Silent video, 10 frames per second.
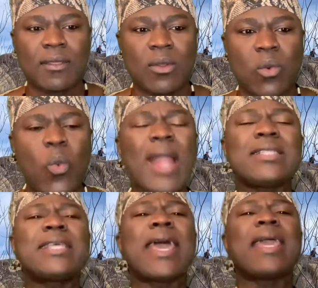
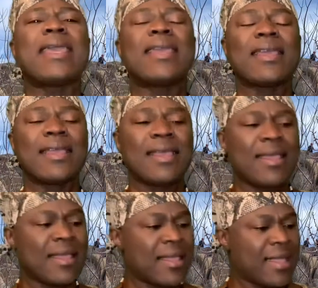One day,
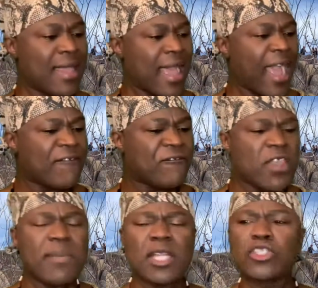a
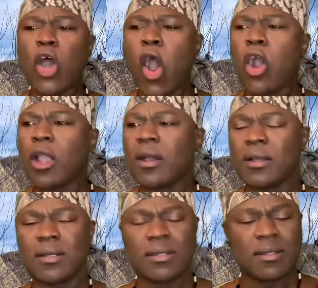female dog
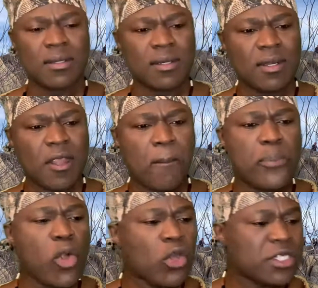
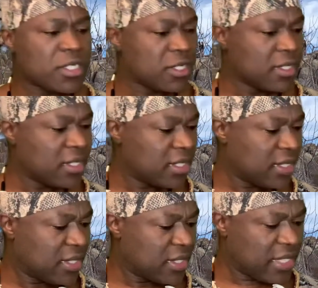brought
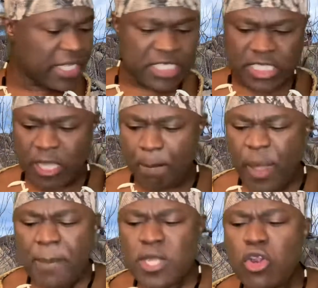its
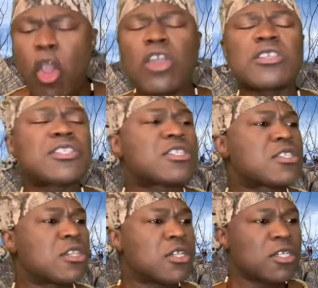baby
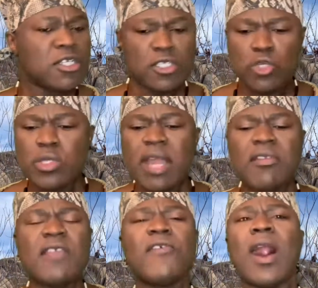dogs to the
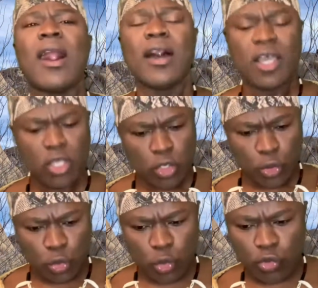river
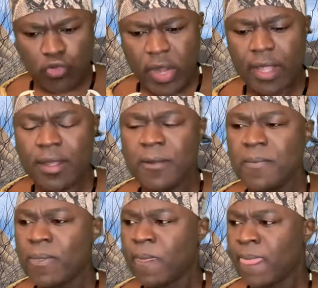to drink.
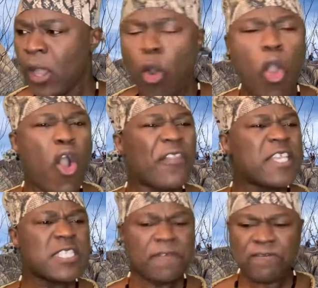Oh,
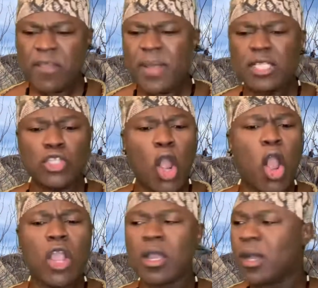this female
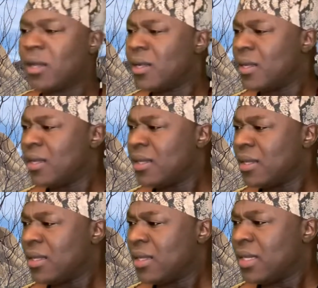dog,
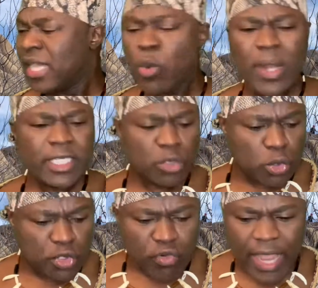he wanted to
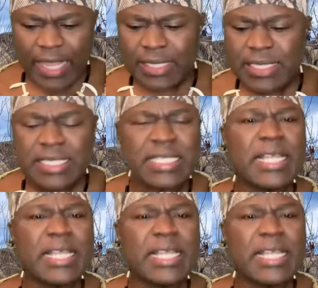train his little